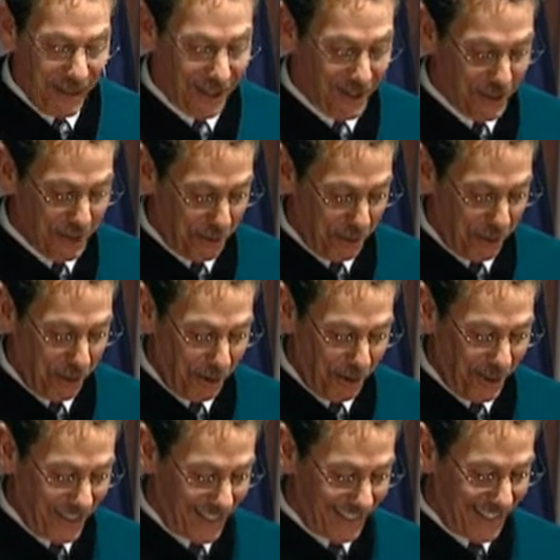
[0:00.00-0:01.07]
a
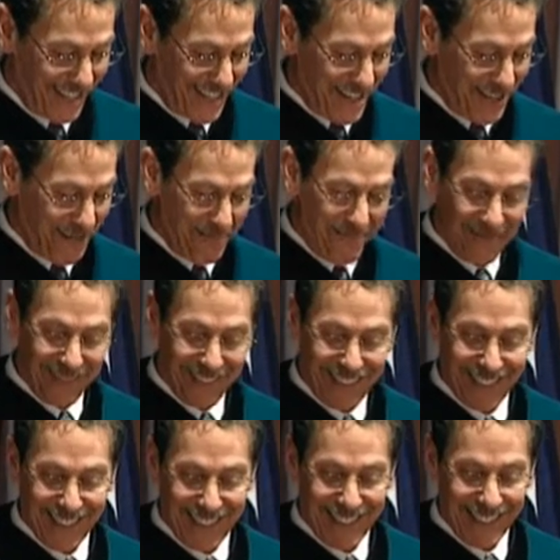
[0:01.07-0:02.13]
scroll. Um,
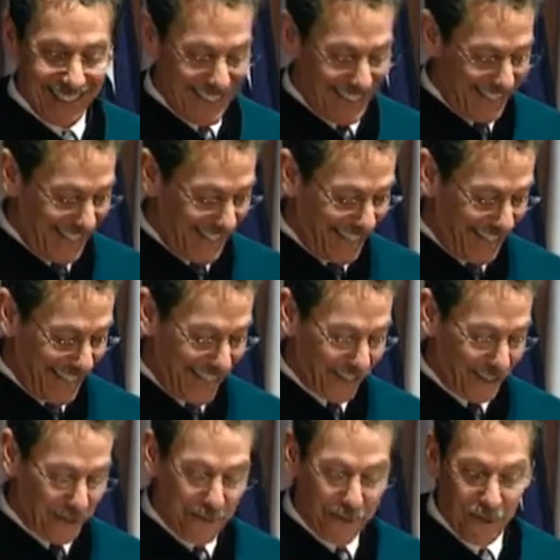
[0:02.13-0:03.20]
and I
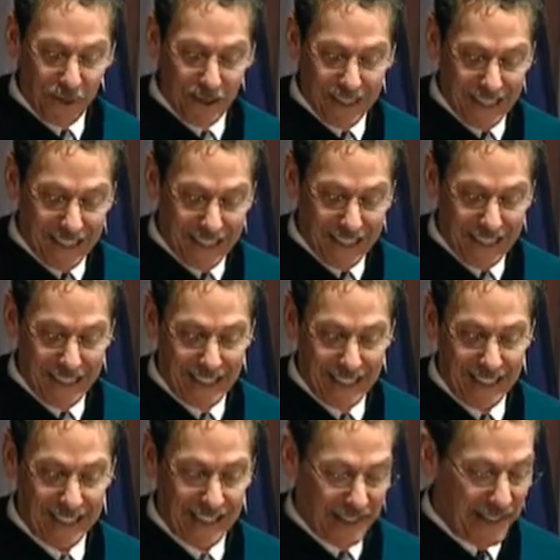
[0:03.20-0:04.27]
look forward to
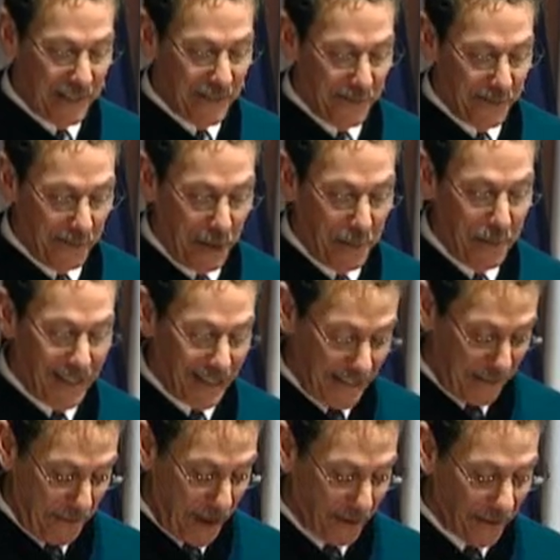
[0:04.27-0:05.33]
framing it
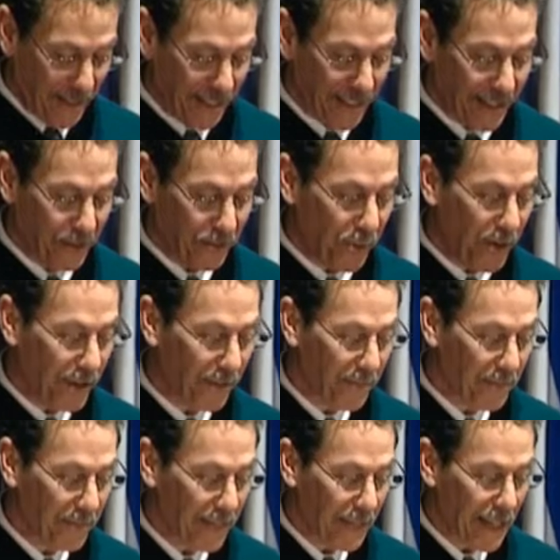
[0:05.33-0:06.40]
and mounting it on the wall.
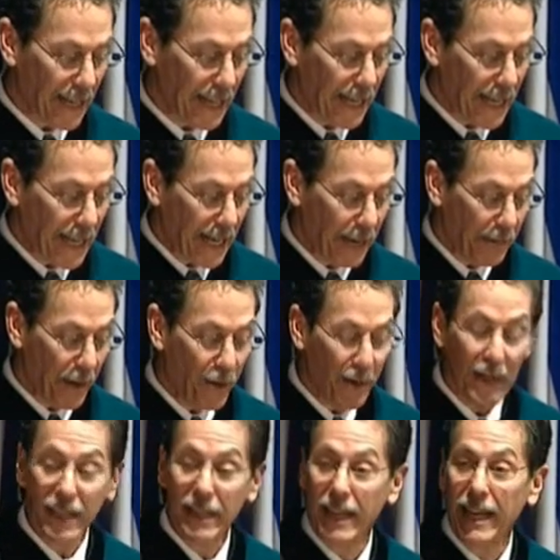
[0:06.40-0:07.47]
Um, I
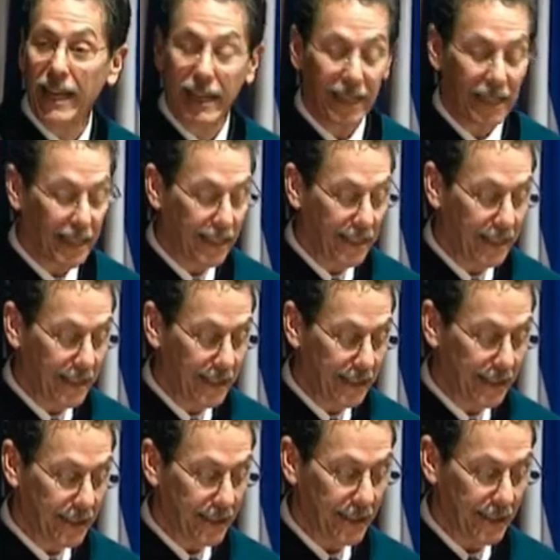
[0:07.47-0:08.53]
want to thank uh,
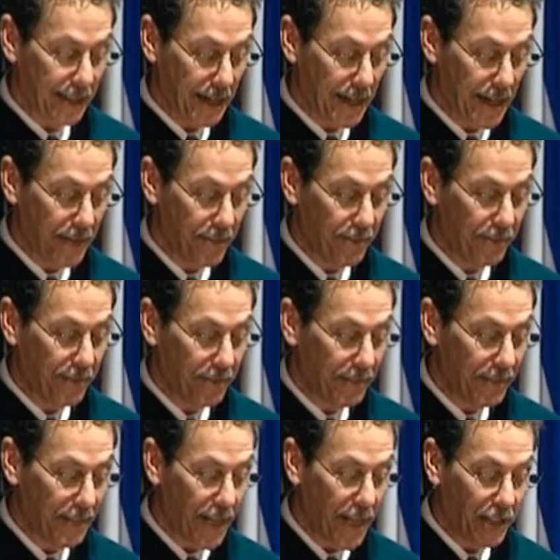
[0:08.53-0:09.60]
um,
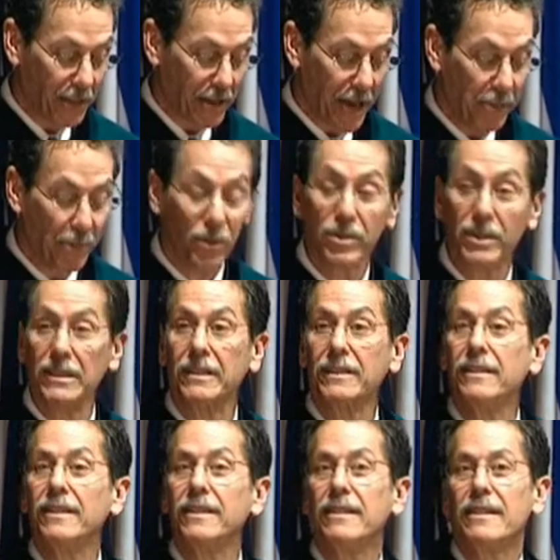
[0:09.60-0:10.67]
Doctor Apeloig
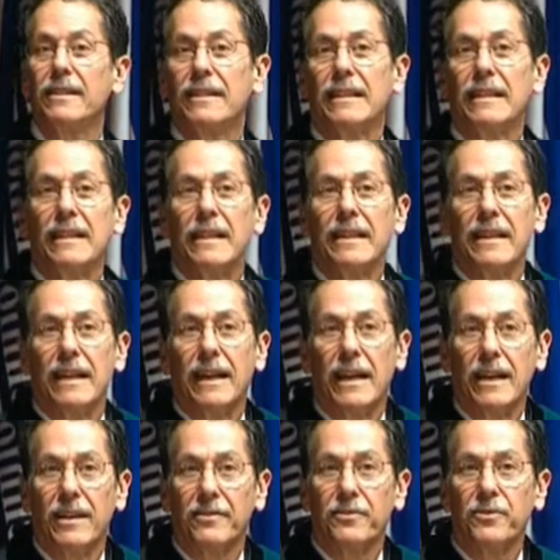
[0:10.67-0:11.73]

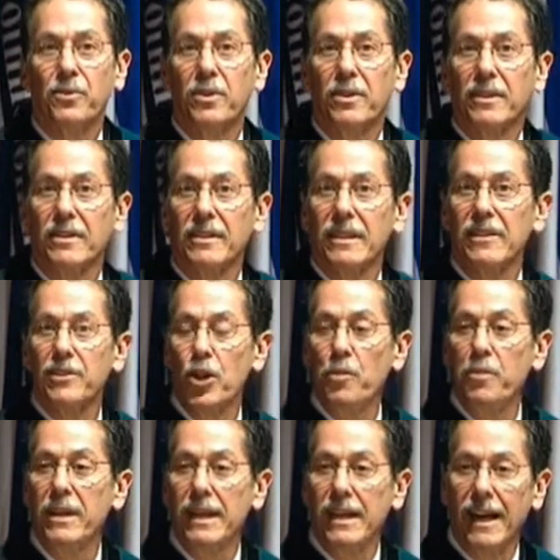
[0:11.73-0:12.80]
uh, for his
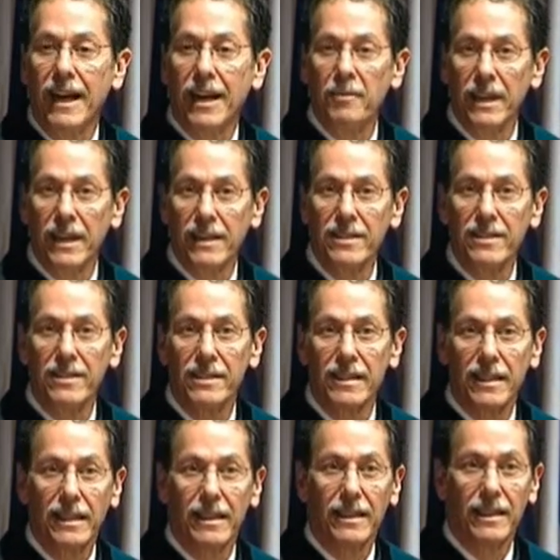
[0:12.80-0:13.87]
opening comments
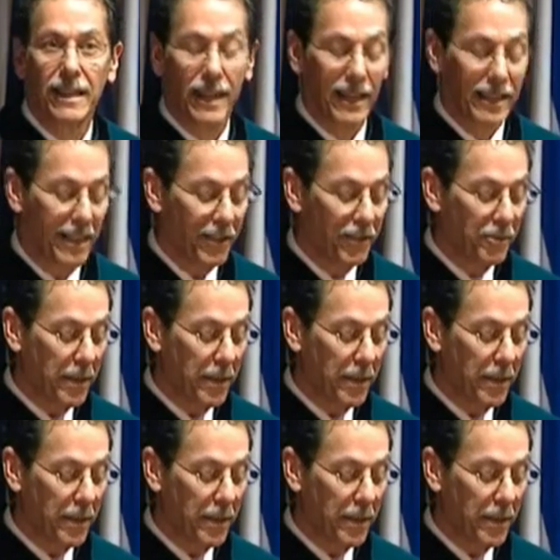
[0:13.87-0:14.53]
uh, and the other